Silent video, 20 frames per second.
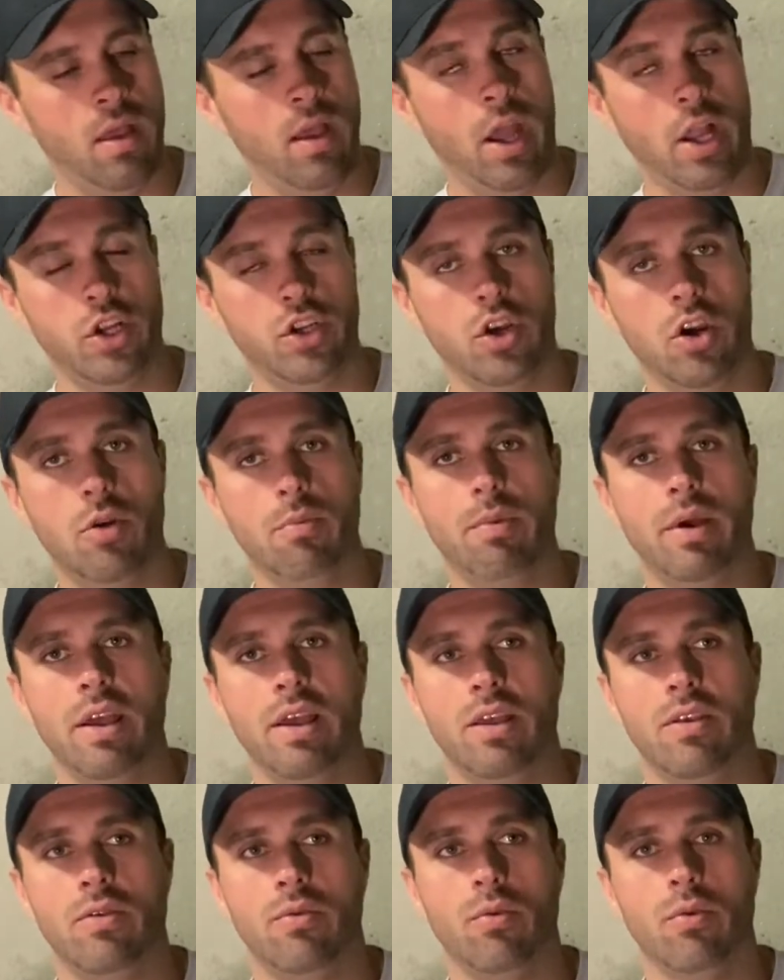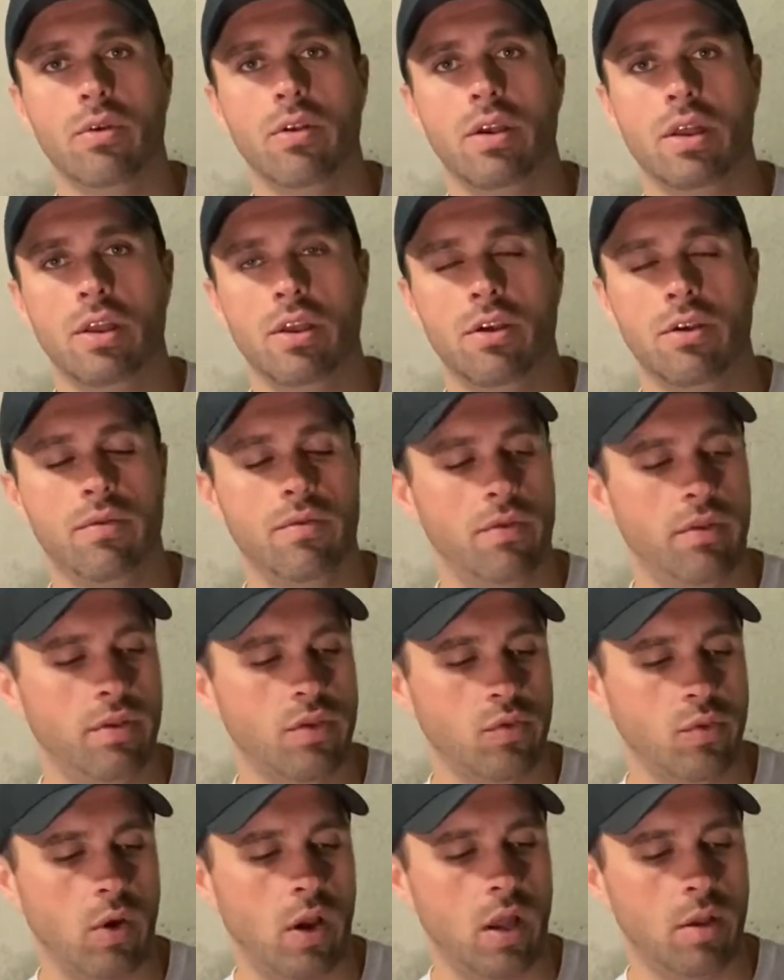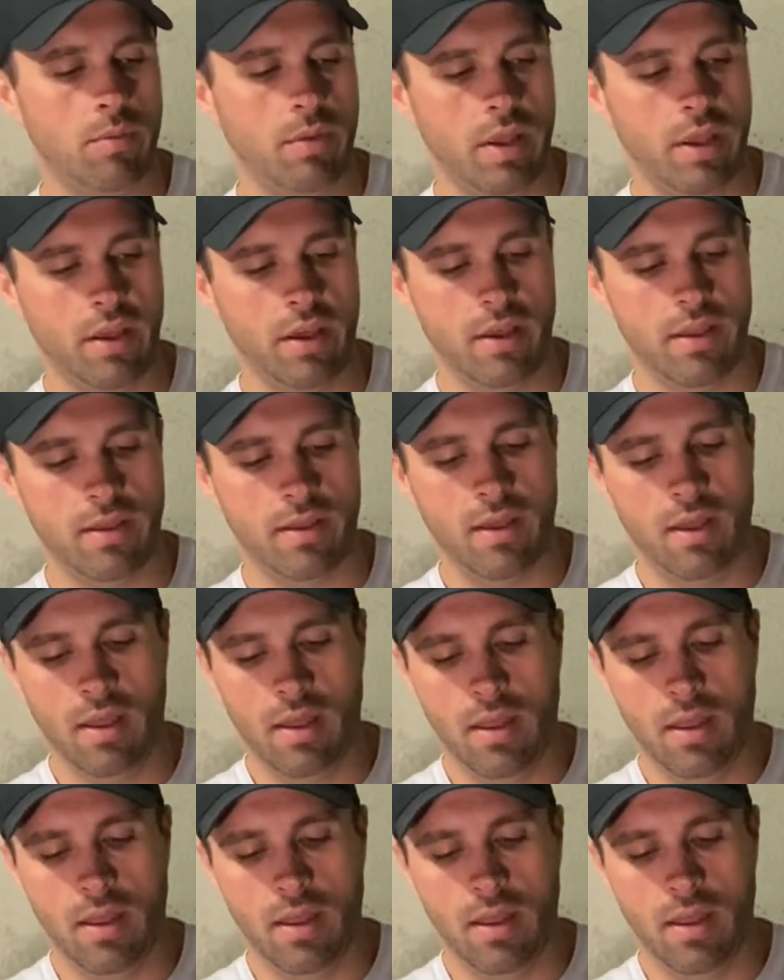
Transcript: A jerkbait is really good for this rod because